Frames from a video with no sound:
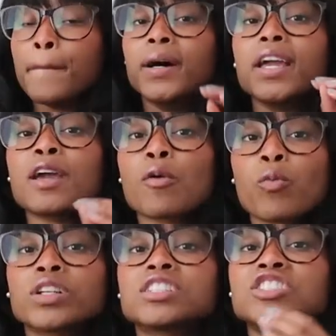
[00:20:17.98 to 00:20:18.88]
but it
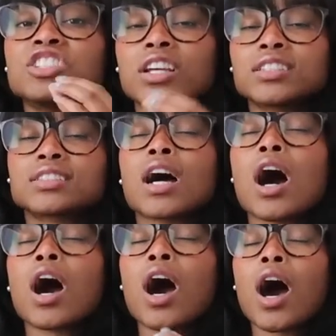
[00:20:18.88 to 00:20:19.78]
was just
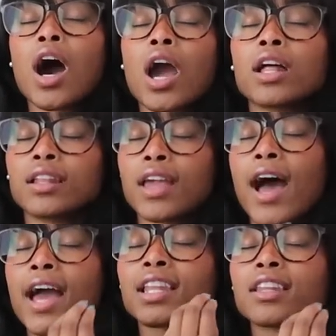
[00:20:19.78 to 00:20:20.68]
ugly. I